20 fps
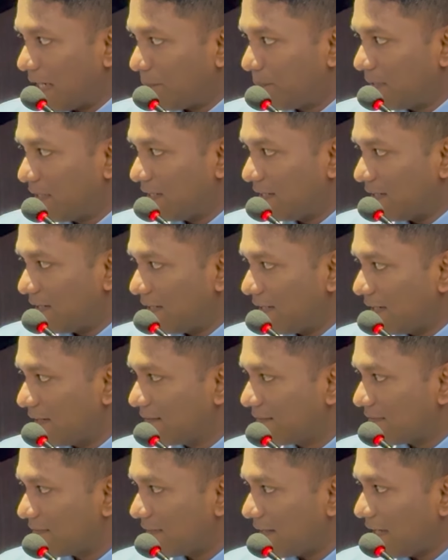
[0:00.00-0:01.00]
appear
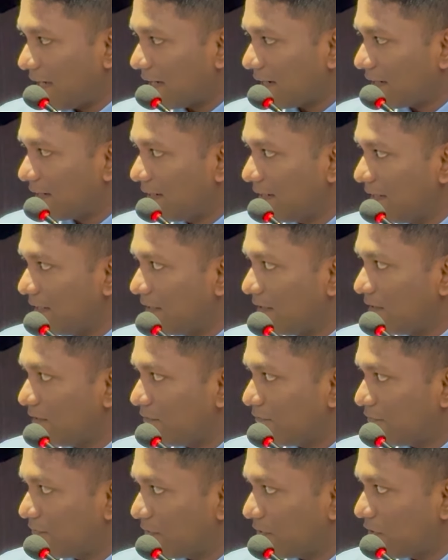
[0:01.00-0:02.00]
exactly
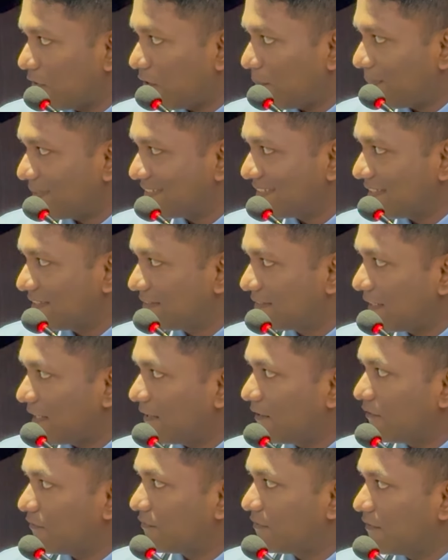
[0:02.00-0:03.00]
for the opposite
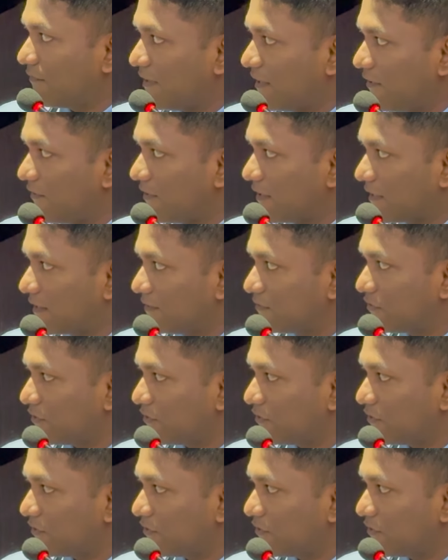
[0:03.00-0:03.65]
side of the ventricle.